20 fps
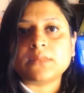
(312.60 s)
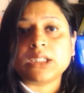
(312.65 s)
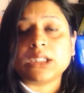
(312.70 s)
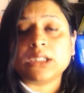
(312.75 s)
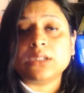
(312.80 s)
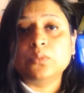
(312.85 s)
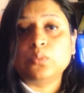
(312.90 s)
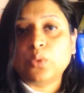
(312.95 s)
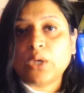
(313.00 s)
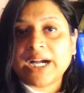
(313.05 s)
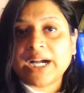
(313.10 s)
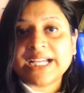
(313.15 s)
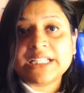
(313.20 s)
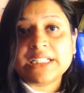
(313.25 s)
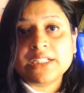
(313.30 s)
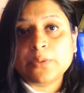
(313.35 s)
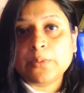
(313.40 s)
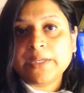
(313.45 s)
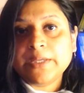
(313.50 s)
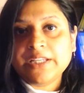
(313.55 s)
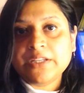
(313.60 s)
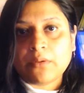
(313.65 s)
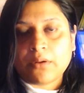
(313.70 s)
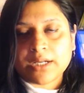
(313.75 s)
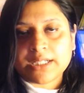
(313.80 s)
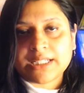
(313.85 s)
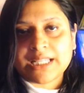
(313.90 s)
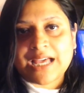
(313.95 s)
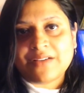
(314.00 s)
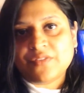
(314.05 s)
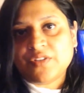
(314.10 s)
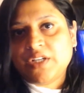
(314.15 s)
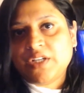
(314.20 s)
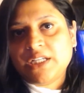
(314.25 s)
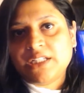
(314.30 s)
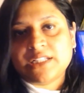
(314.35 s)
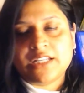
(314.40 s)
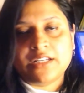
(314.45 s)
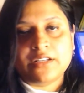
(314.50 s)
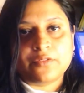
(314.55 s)
Why did we not have a
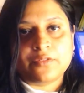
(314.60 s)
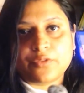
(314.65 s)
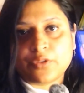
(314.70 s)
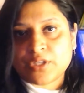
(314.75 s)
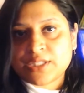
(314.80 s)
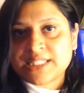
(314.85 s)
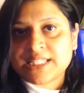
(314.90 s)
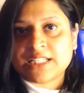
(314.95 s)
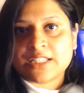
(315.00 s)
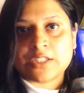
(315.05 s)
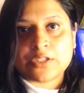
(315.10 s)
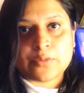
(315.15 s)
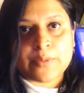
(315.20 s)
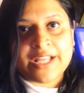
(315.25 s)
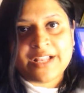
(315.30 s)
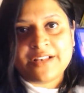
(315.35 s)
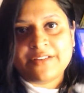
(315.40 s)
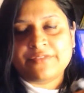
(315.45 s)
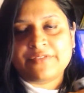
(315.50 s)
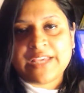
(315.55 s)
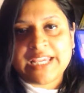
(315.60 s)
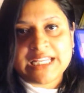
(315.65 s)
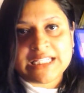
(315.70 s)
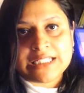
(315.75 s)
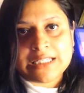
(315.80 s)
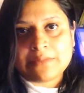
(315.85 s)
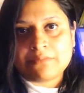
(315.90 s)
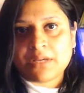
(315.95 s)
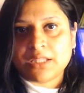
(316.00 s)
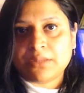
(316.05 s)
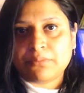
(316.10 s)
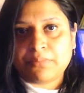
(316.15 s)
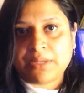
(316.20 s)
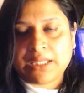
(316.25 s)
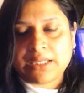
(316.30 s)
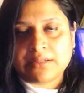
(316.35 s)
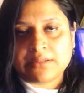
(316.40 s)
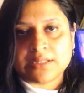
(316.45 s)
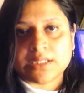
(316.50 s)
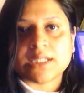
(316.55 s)
retainer for a 6, 12, 18-month
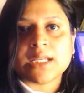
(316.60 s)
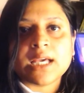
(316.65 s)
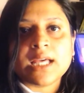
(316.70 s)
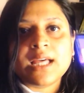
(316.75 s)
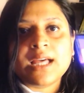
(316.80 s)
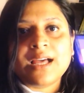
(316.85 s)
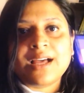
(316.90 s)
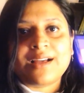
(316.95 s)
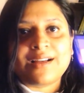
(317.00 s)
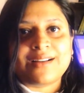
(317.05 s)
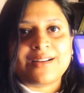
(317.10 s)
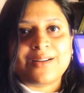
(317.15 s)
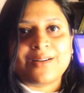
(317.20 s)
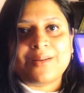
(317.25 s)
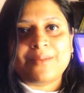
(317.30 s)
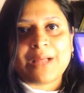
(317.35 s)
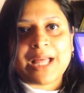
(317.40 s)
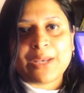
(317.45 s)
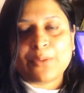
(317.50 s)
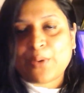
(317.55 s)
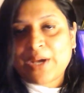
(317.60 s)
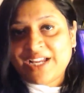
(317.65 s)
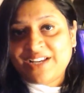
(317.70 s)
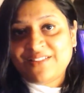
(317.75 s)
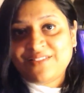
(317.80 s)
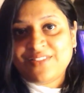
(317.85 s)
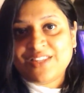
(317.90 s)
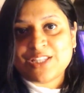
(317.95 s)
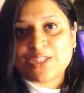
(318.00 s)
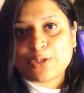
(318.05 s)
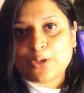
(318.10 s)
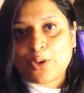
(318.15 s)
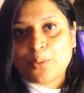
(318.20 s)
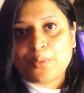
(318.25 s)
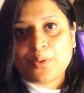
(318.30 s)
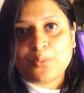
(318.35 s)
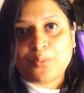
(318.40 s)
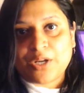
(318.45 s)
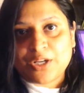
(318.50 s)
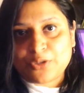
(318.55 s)
period? And why did they stop
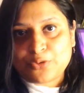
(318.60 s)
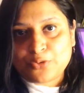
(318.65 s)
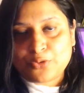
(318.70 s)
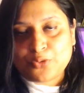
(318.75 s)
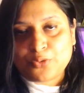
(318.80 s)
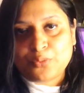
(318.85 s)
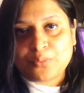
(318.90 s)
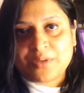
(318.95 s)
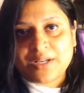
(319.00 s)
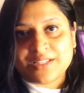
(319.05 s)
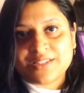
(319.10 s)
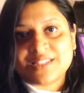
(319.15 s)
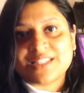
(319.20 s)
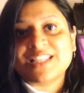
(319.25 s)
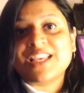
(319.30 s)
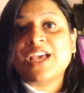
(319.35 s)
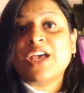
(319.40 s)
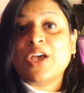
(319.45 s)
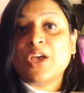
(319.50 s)
in 1 to 2 months?